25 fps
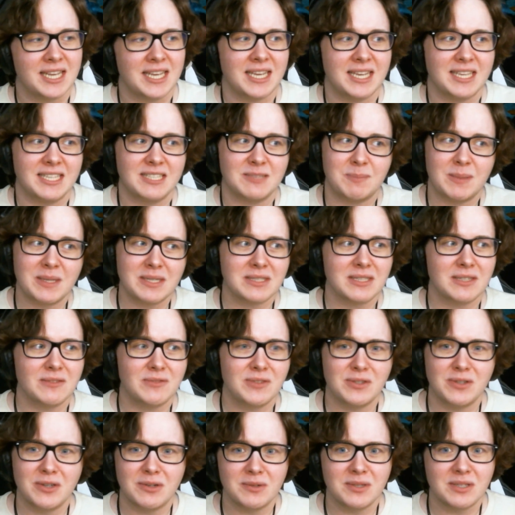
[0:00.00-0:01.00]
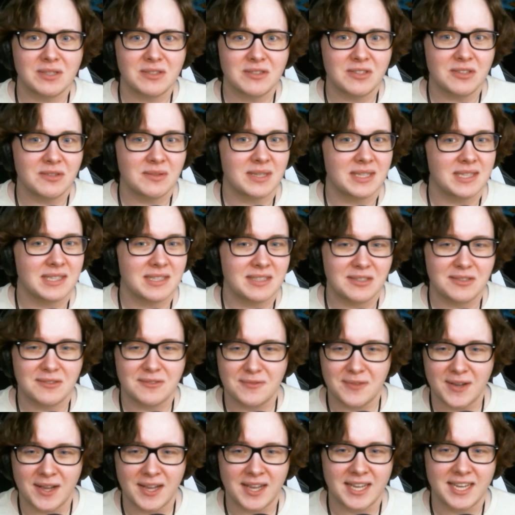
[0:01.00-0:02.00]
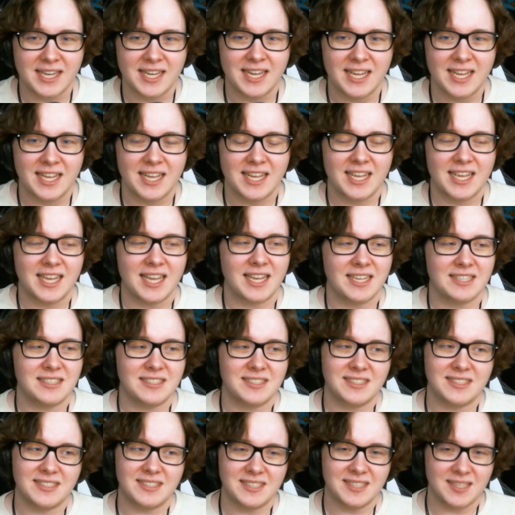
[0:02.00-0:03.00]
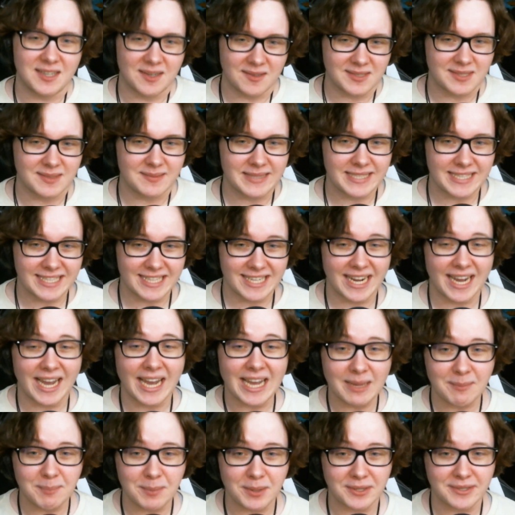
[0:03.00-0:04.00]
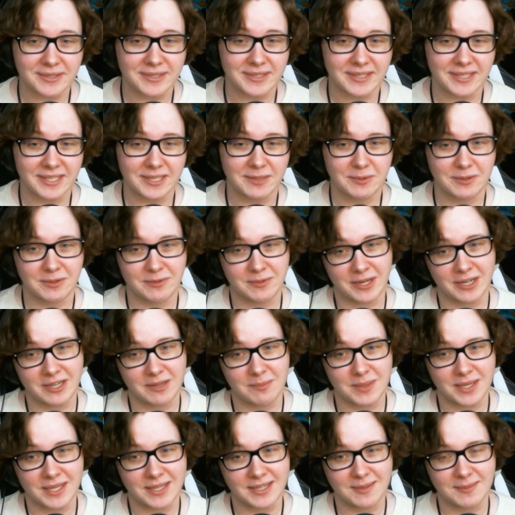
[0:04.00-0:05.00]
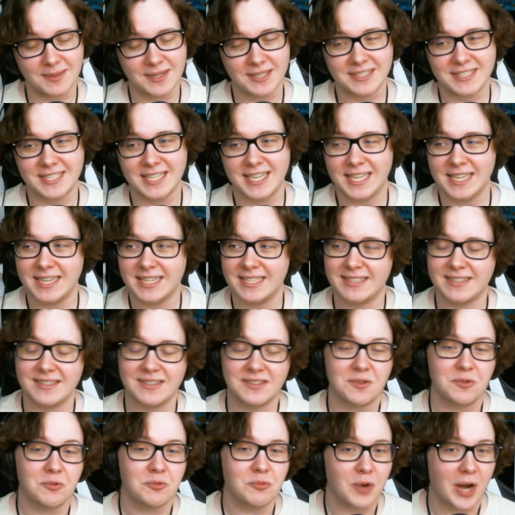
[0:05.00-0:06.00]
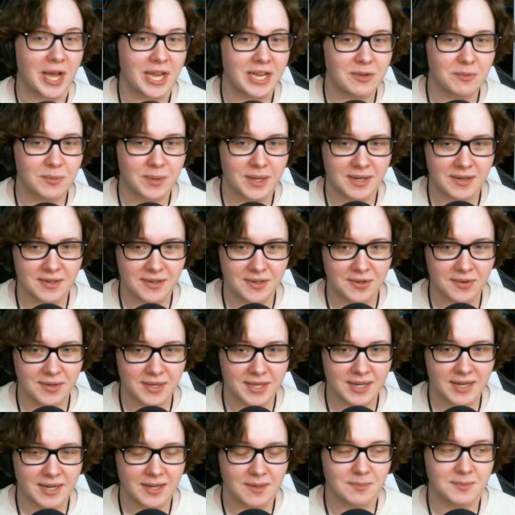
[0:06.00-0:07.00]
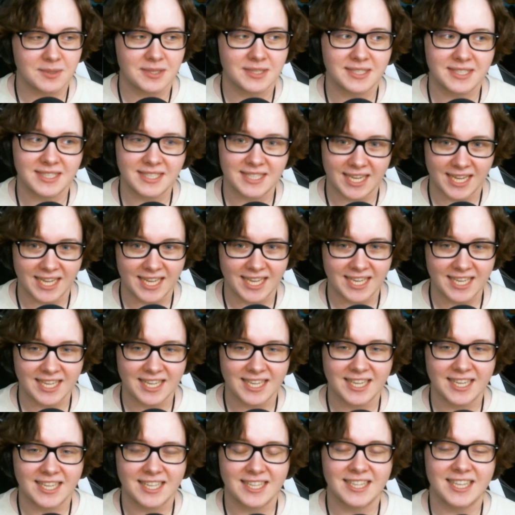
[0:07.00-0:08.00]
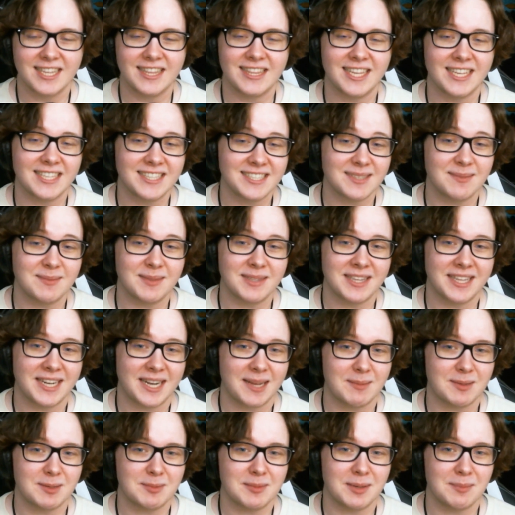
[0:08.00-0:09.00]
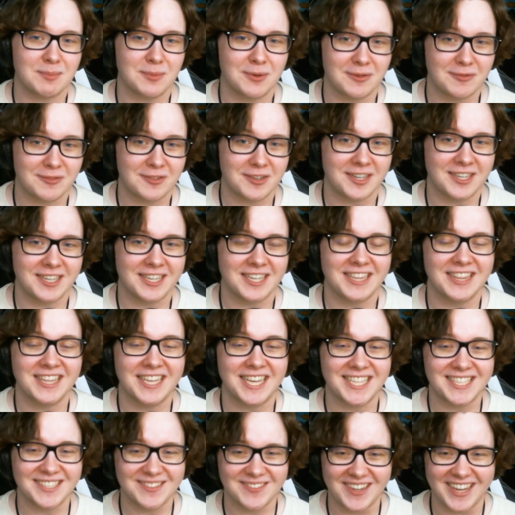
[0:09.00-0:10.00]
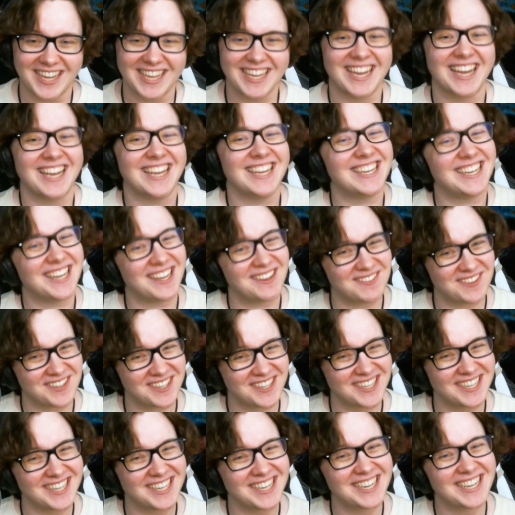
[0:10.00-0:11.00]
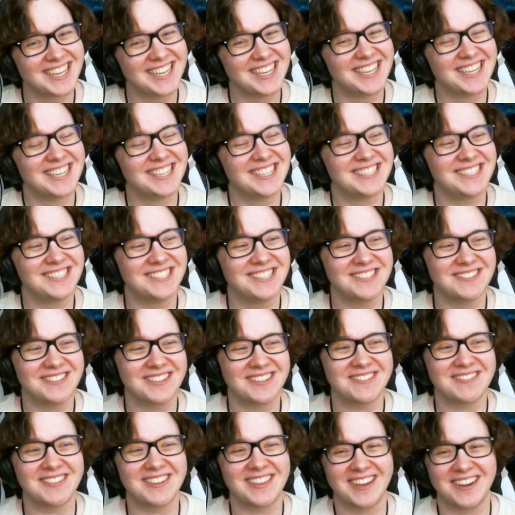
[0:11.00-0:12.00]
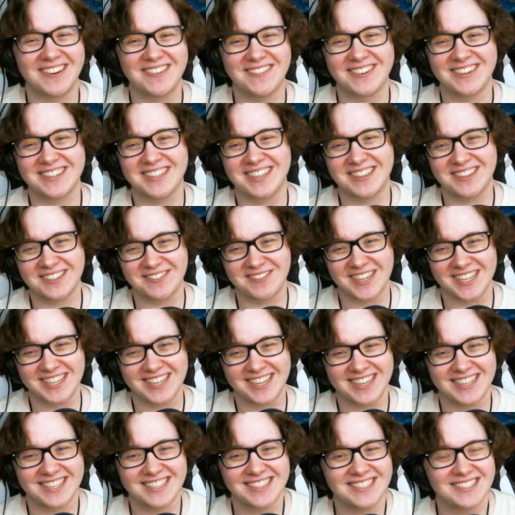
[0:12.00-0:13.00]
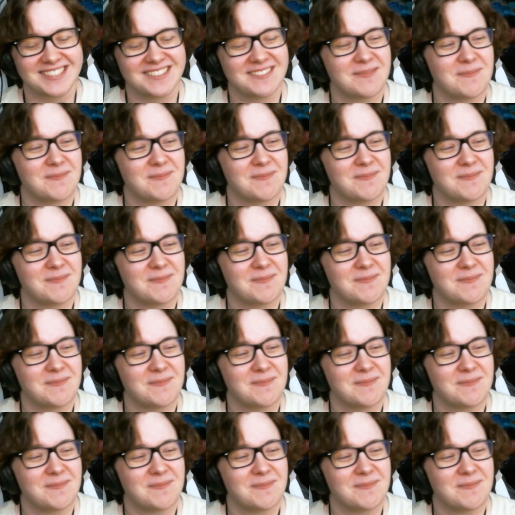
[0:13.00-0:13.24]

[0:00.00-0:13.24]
Especially if you know what you're doing, then you're fine. It's just, you know, something that I personally would recommend. I'm not saying this is the right way to do it. I'm just saying that that's something that happened to my boyfriend, and that's why I never do it without working through my guides.